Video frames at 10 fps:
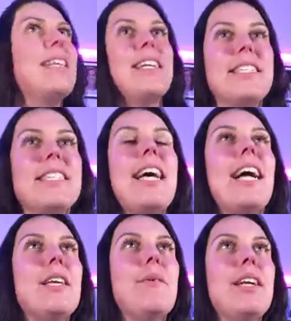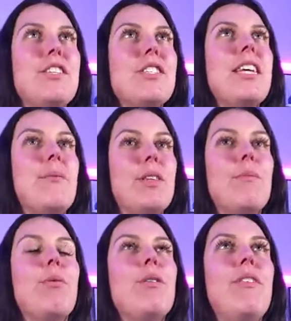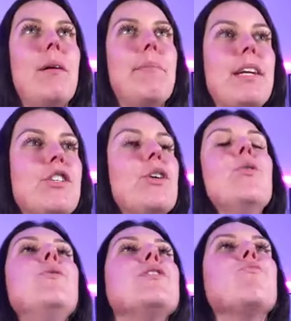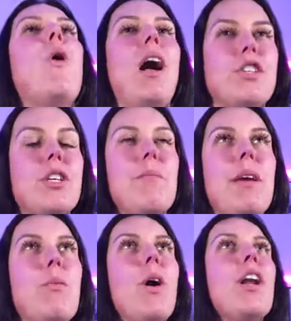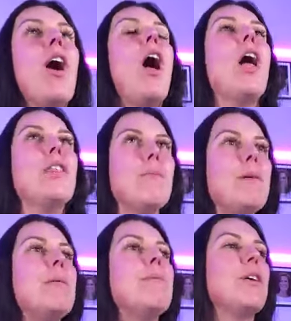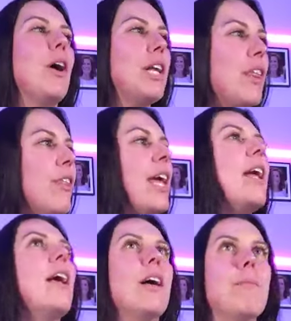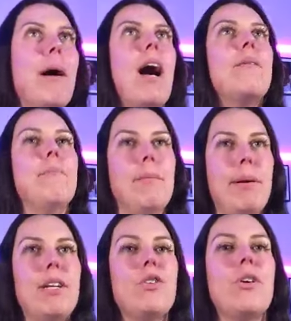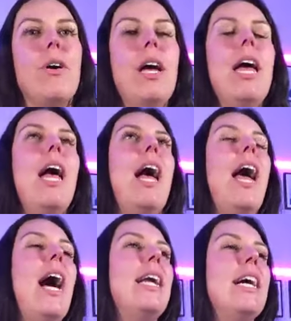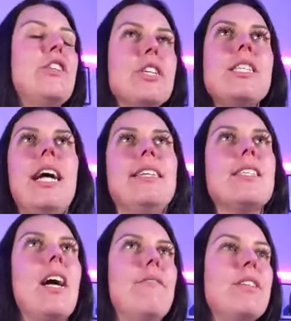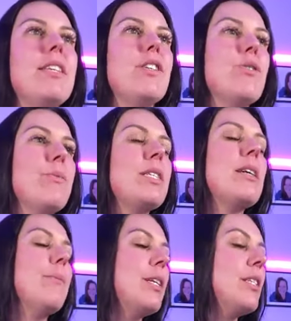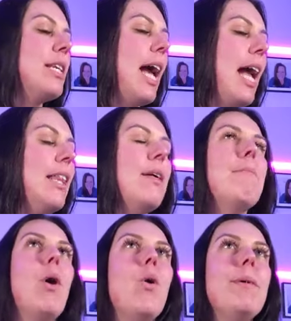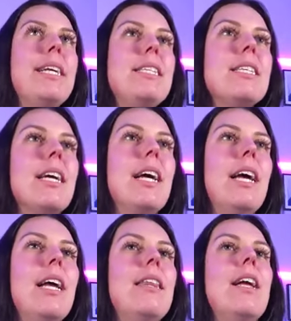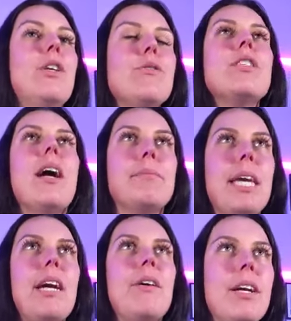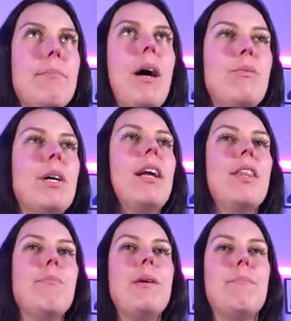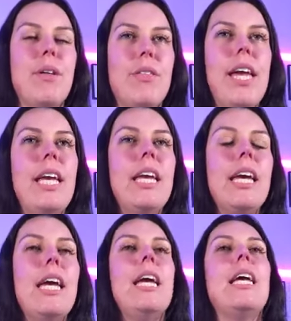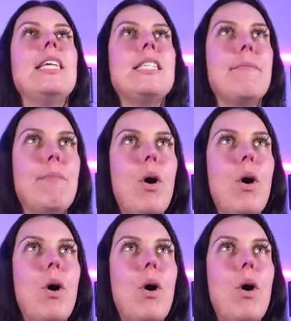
that's exactly what I just said with the profile picture. Who is watching me? What are other people gonna think about my picture? And I just had this conversation with someone today. The moment that you stop caring about what other people think, is the